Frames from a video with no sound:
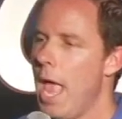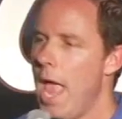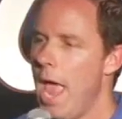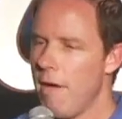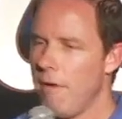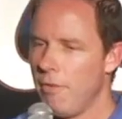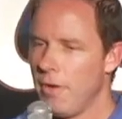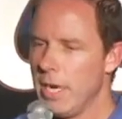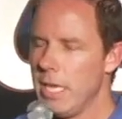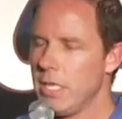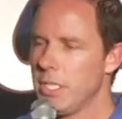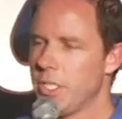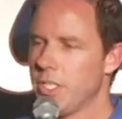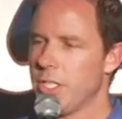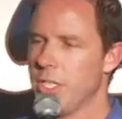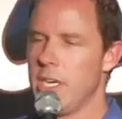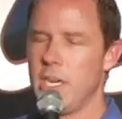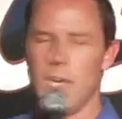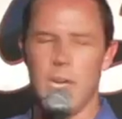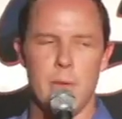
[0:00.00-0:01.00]
Every
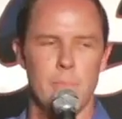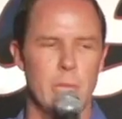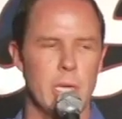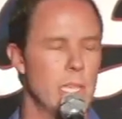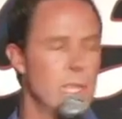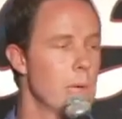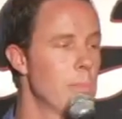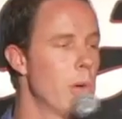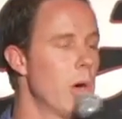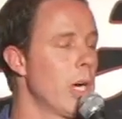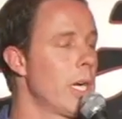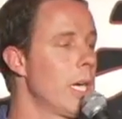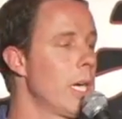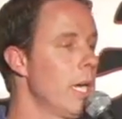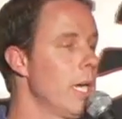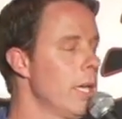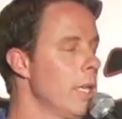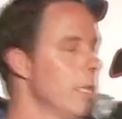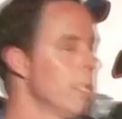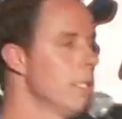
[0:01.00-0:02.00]
synonym in the book.
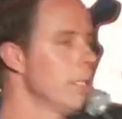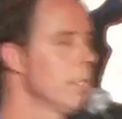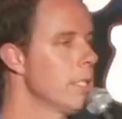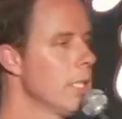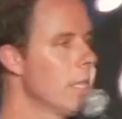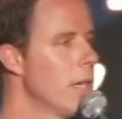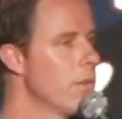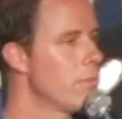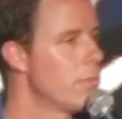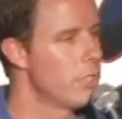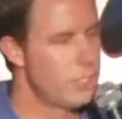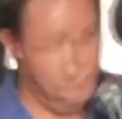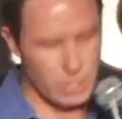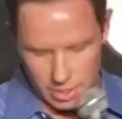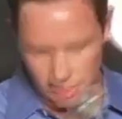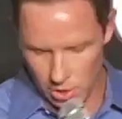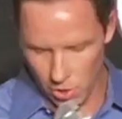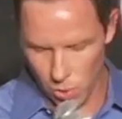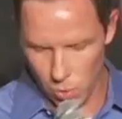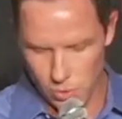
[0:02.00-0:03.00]
You know,
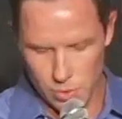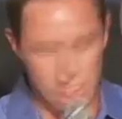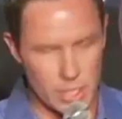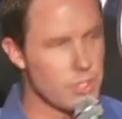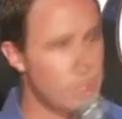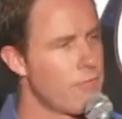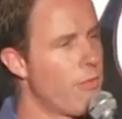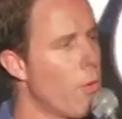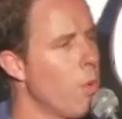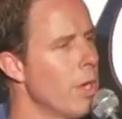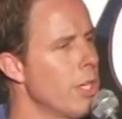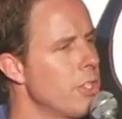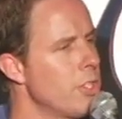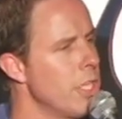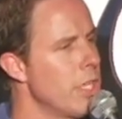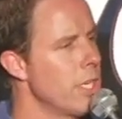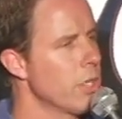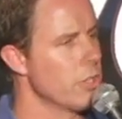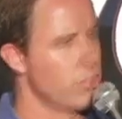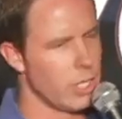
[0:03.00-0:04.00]
sitting there holding this
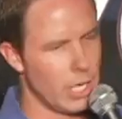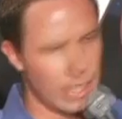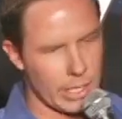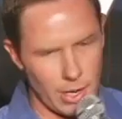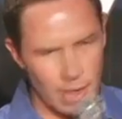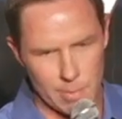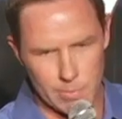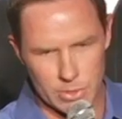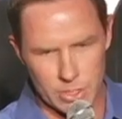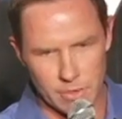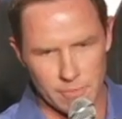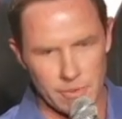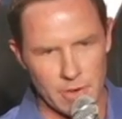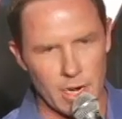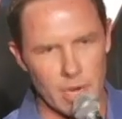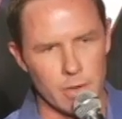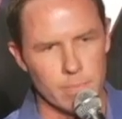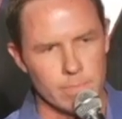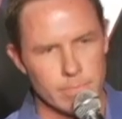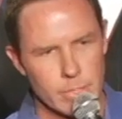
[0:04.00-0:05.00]
4-inch needle, so like, all right, Mr.
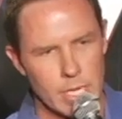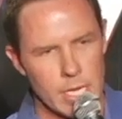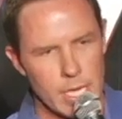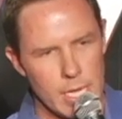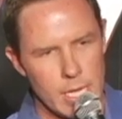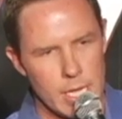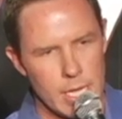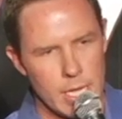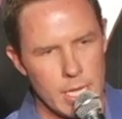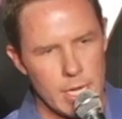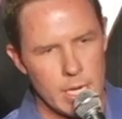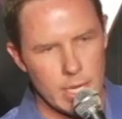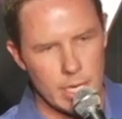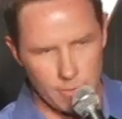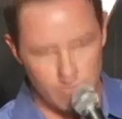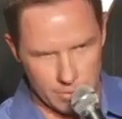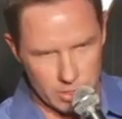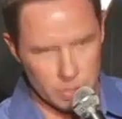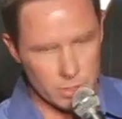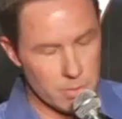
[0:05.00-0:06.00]
Farrell, you're
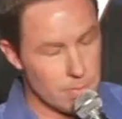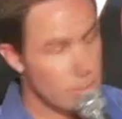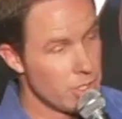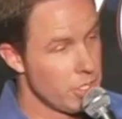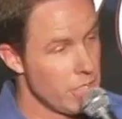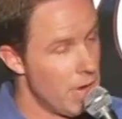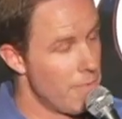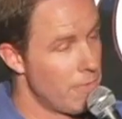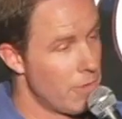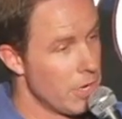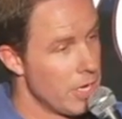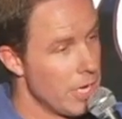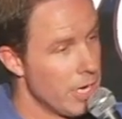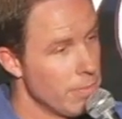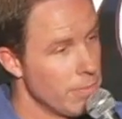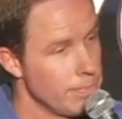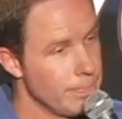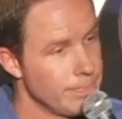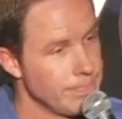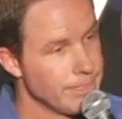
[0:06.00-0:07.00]
gonna feel some discomfort
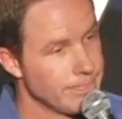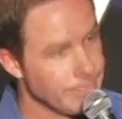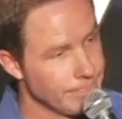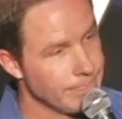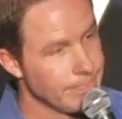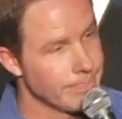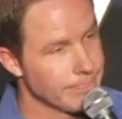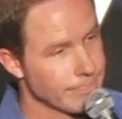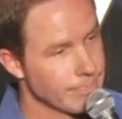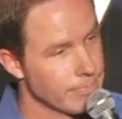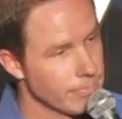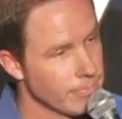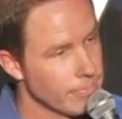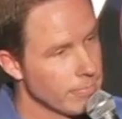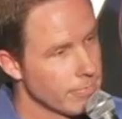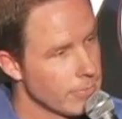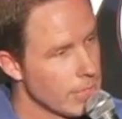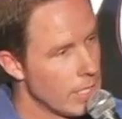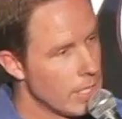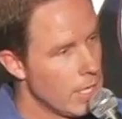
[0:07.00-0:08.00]
here.
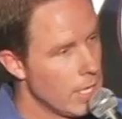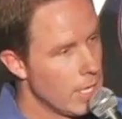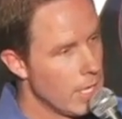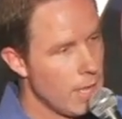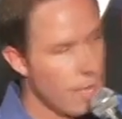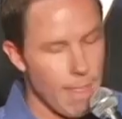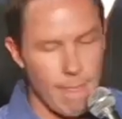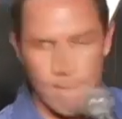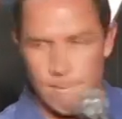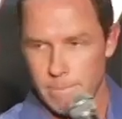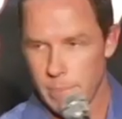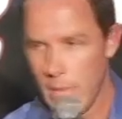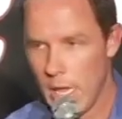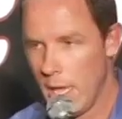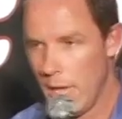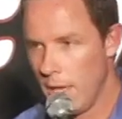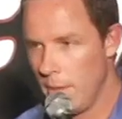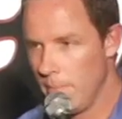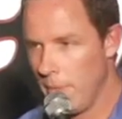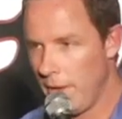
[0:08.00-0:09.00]

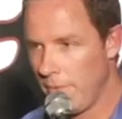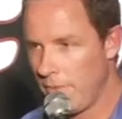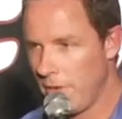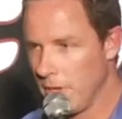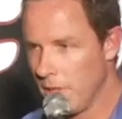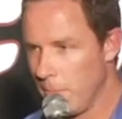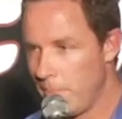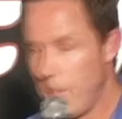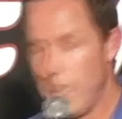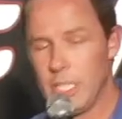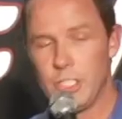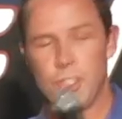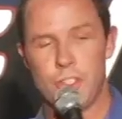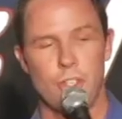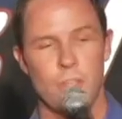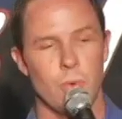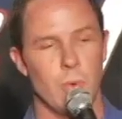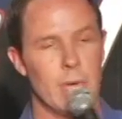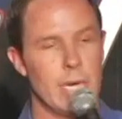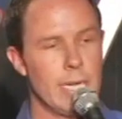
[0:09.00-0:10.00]
You might feel a
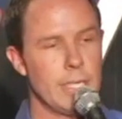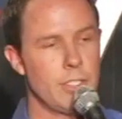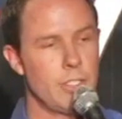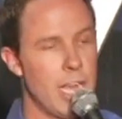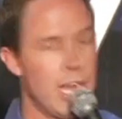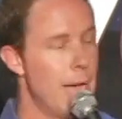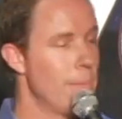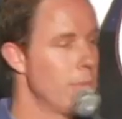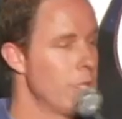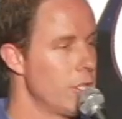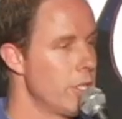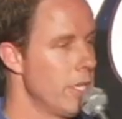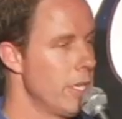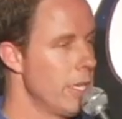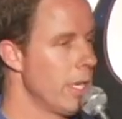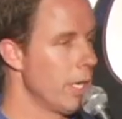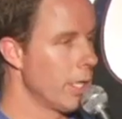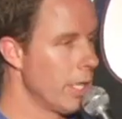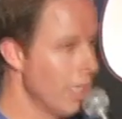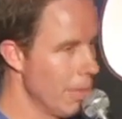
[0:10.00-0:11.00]
pinch when I jab this
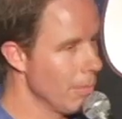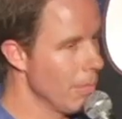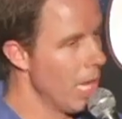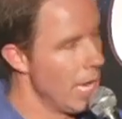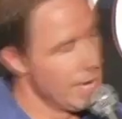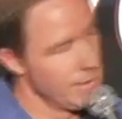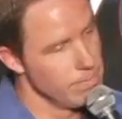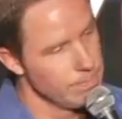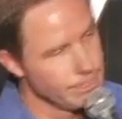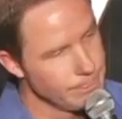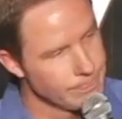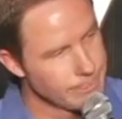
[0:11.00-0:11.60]
into your gum line.